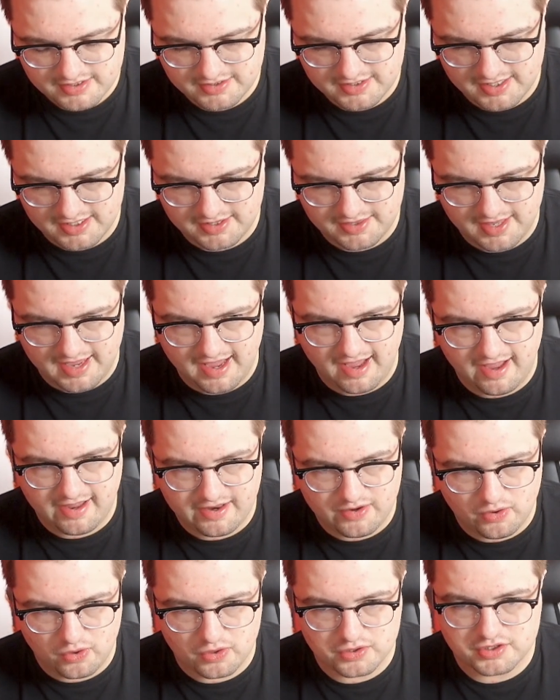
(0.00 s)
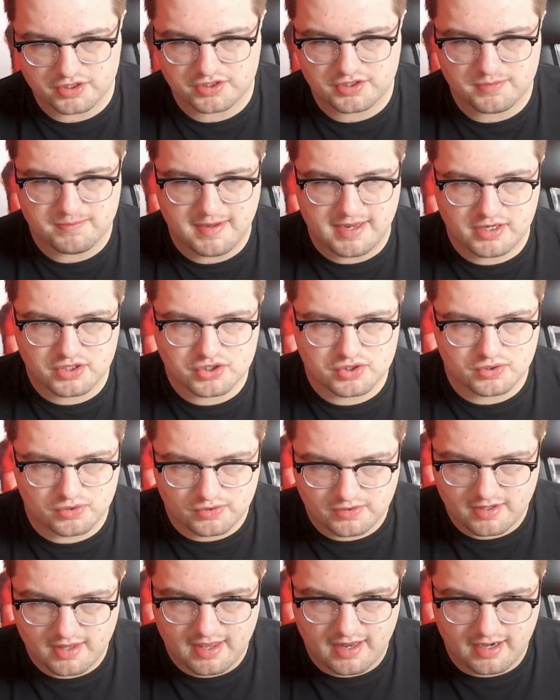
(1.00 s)
did that in order to make
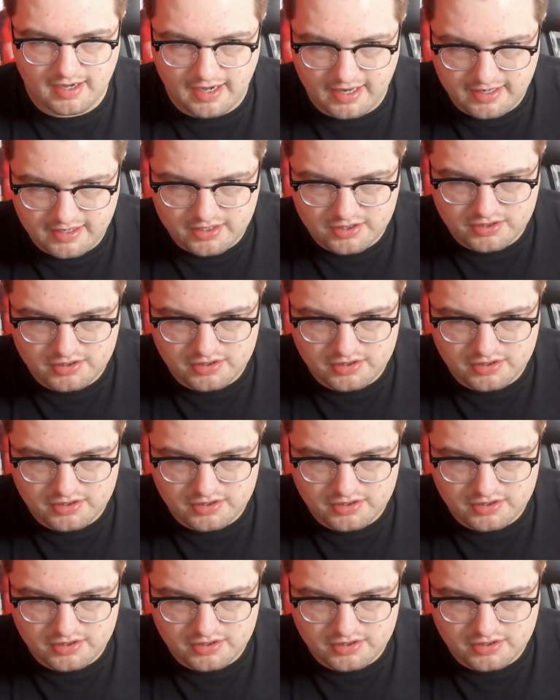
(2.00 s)
sure that.